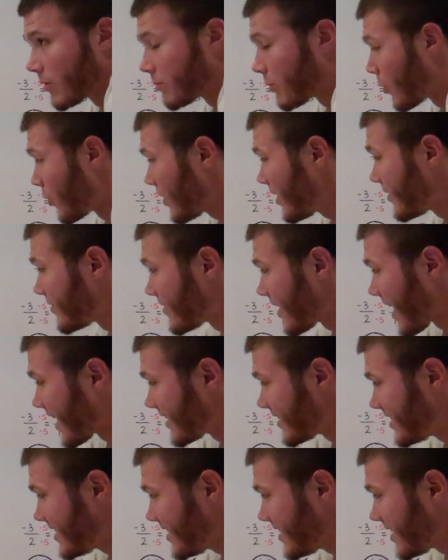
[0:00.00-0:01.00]
But we have
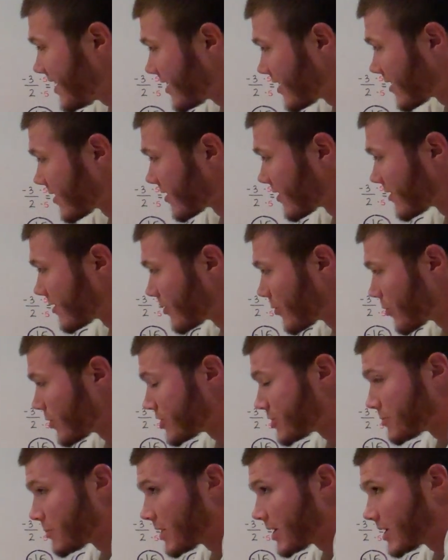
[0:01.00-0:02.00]
19 here,
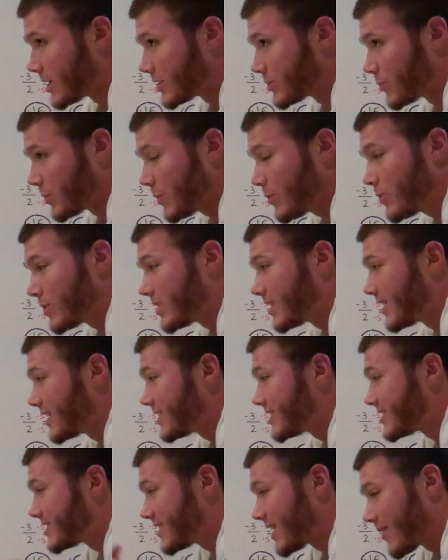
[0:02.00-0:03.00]
which means we would
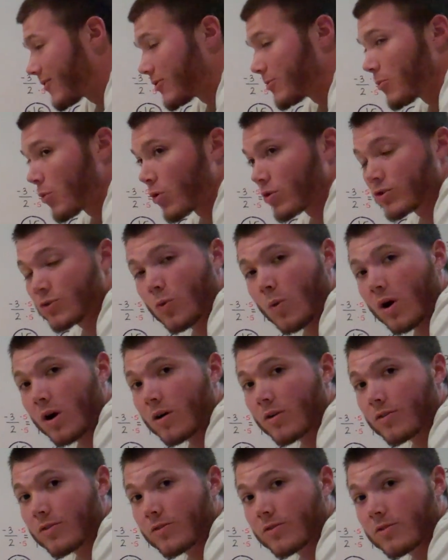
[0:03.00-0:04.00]
need 7 more
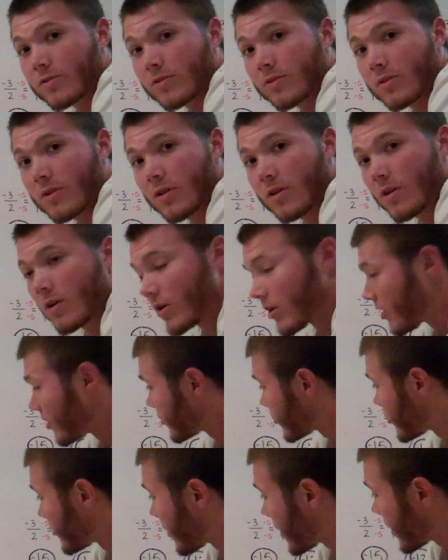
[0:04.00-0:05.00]
12ths
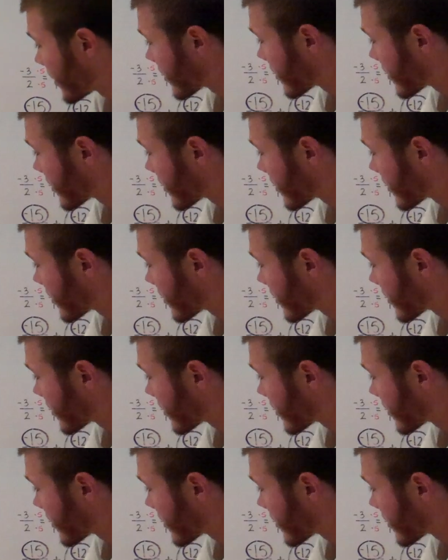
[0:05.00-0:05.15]
to make